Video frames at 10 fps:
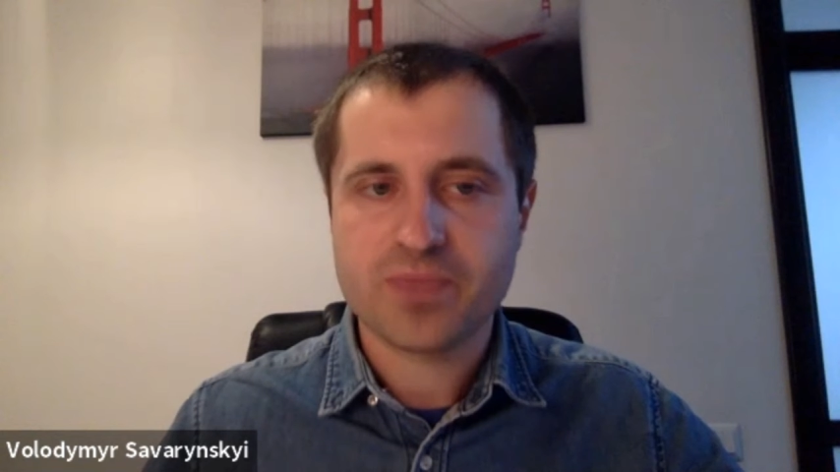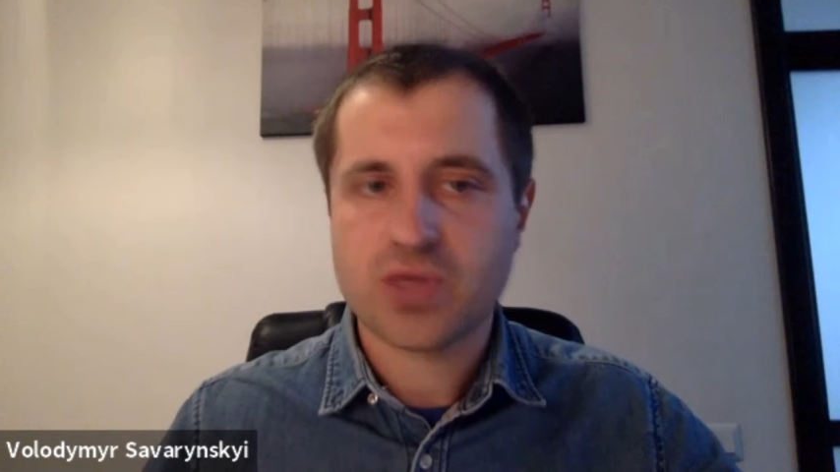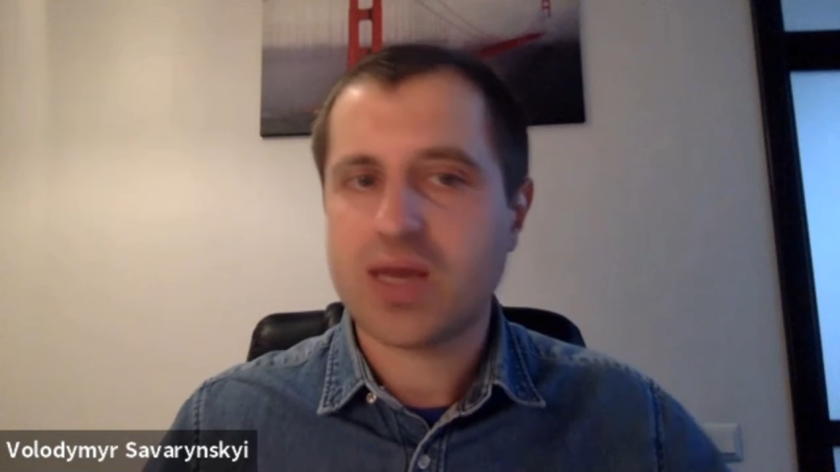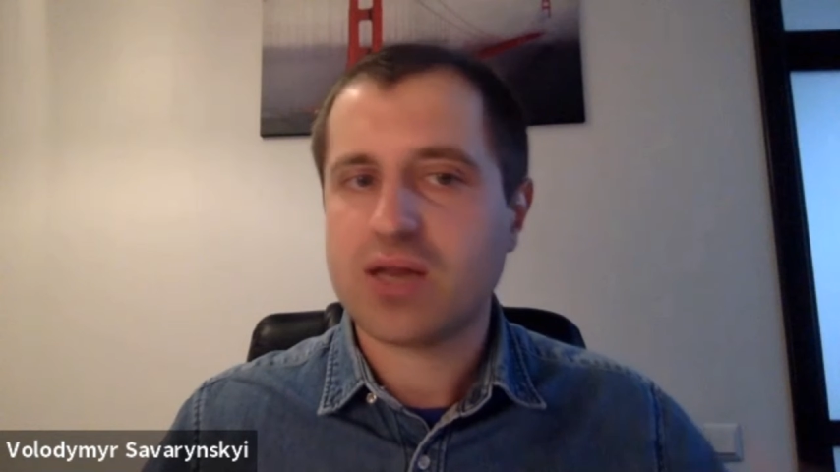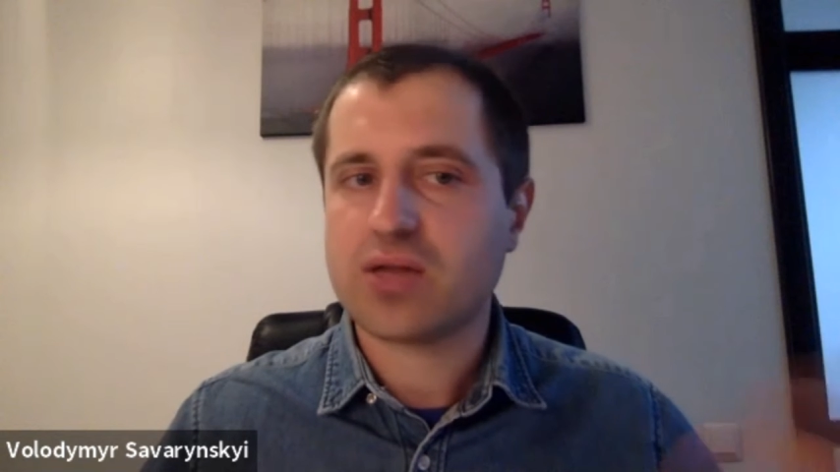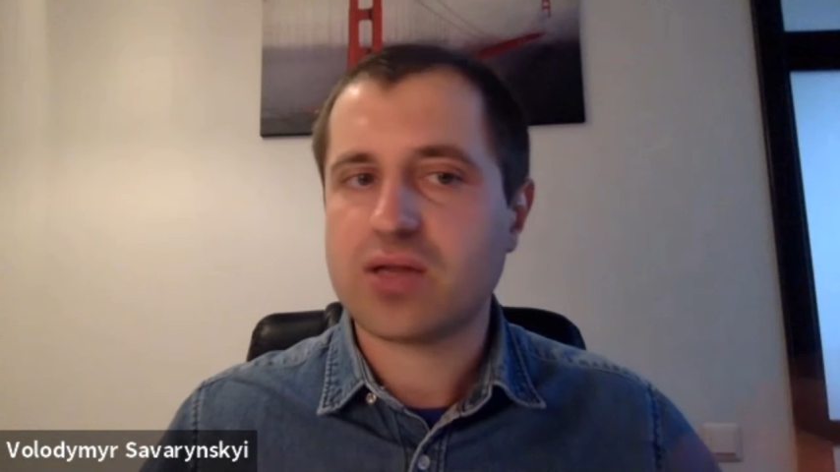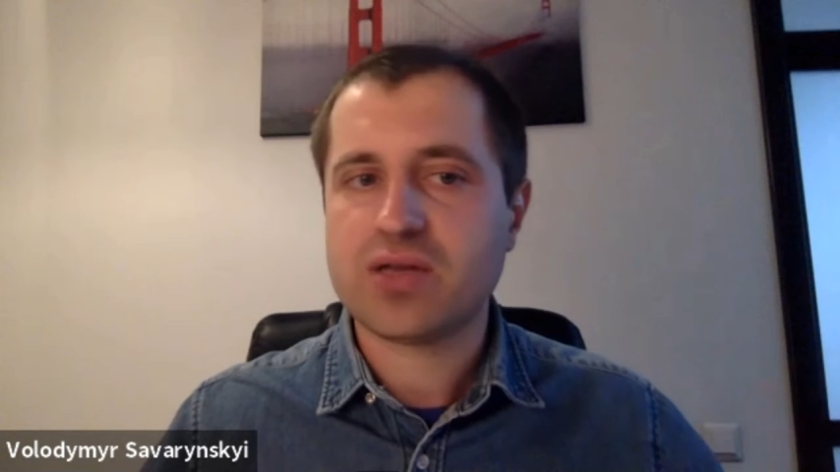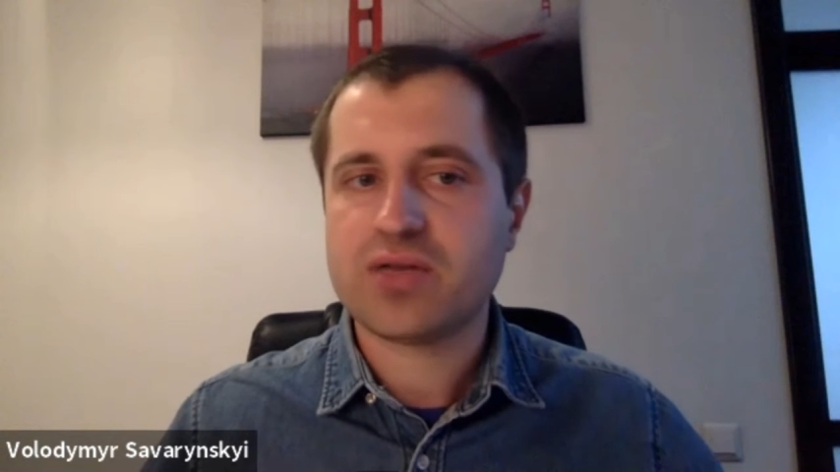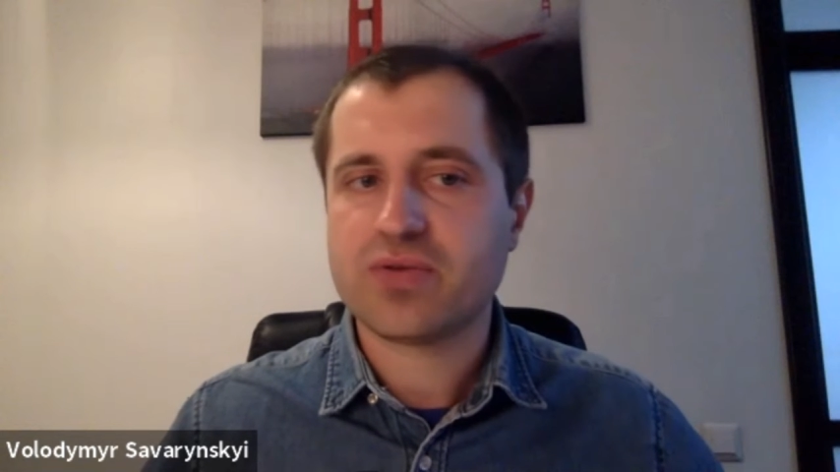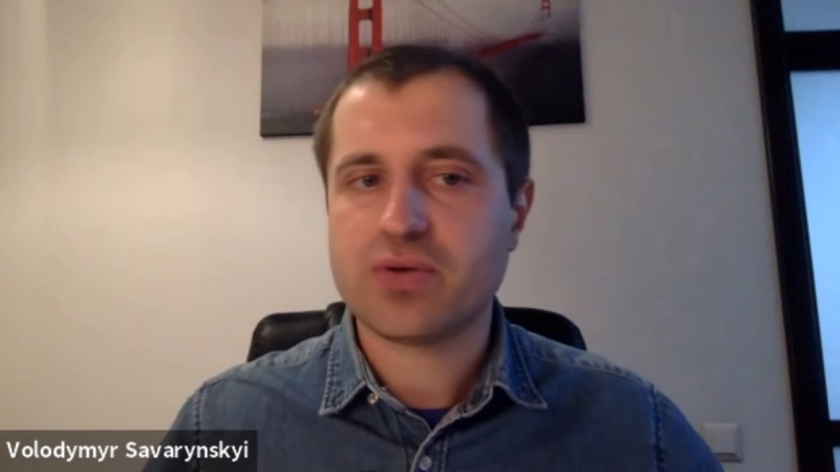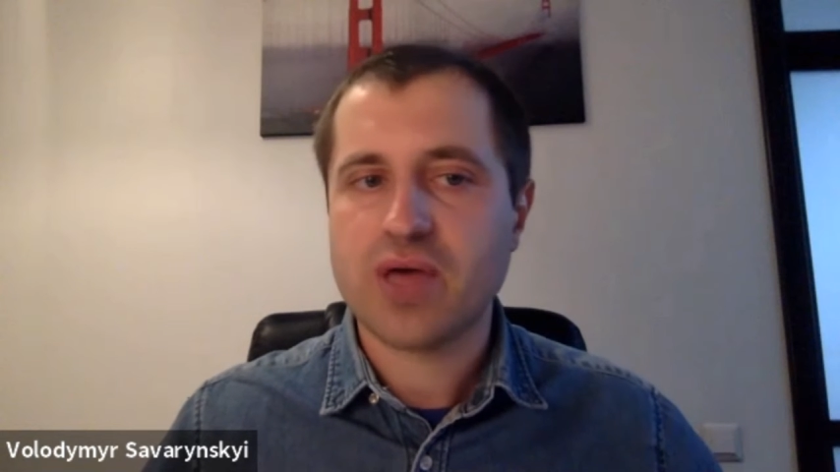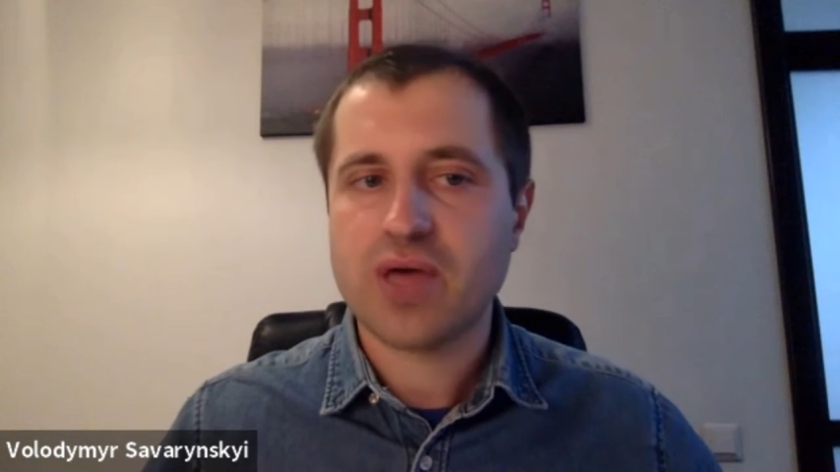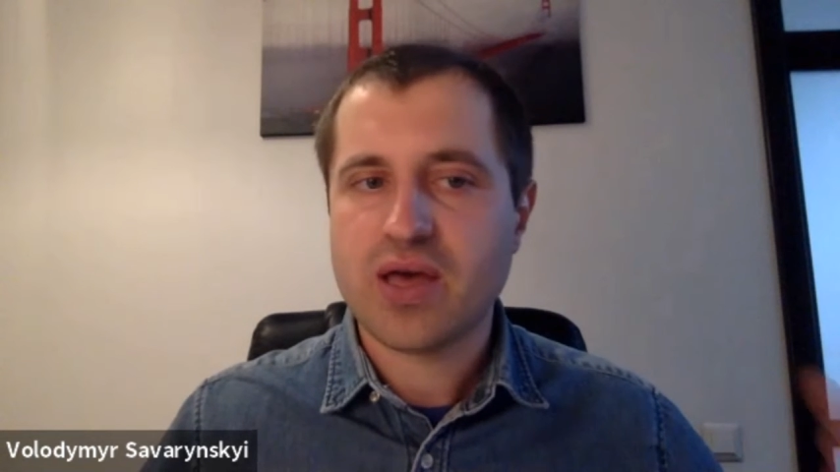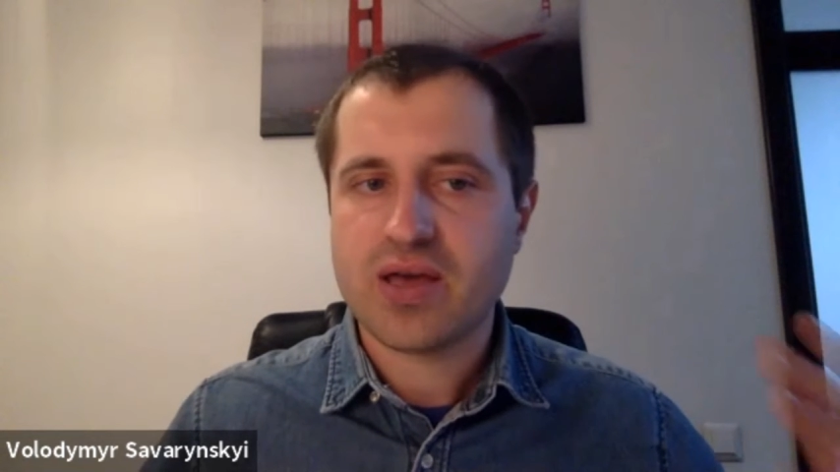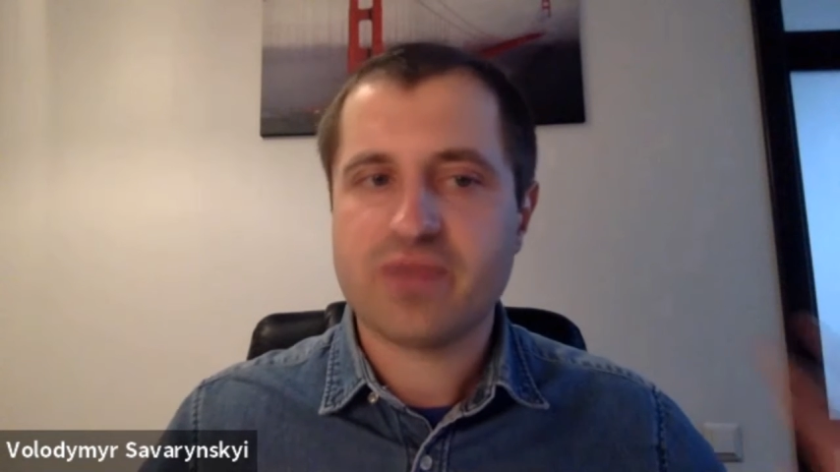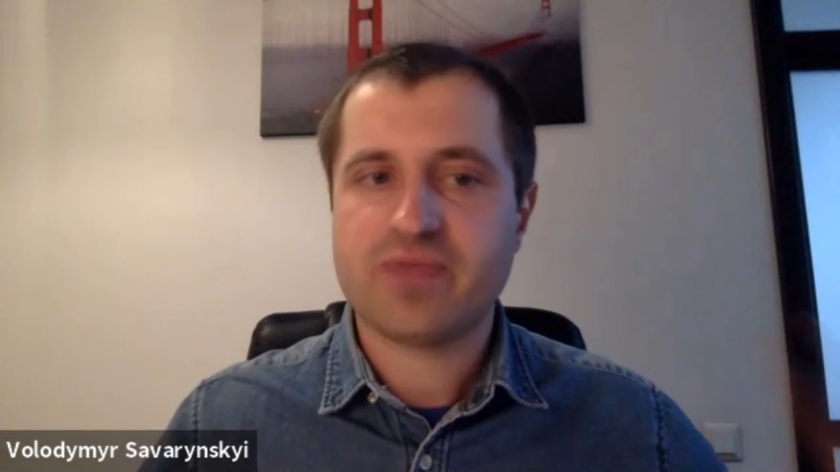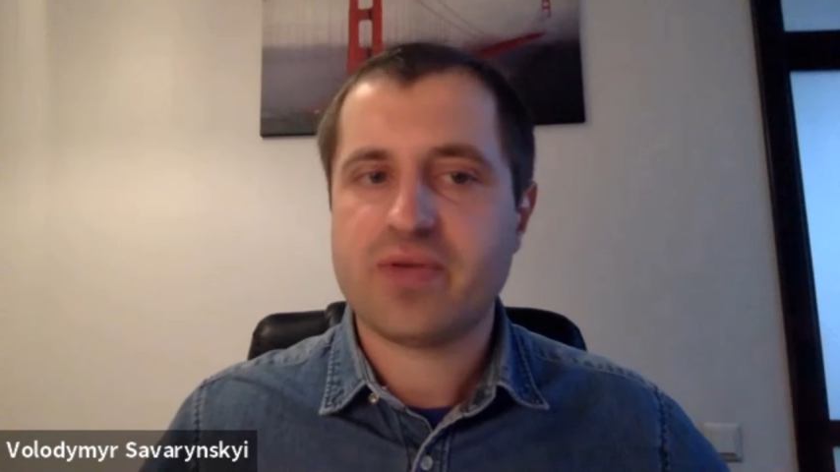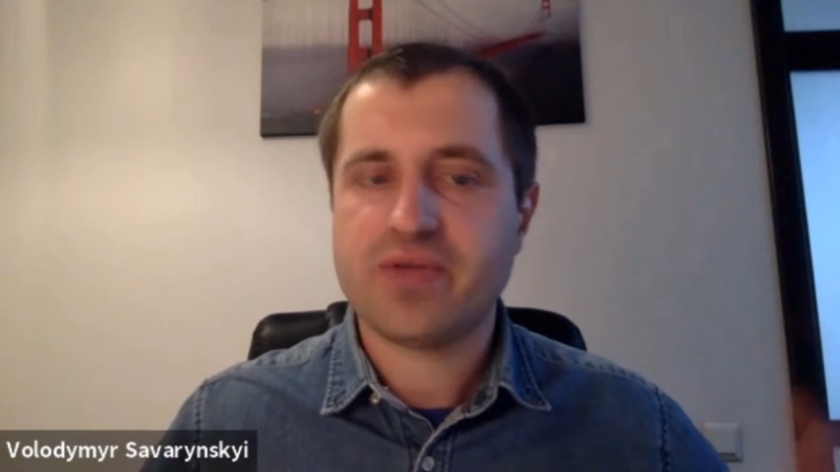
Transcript: You get on an interview, in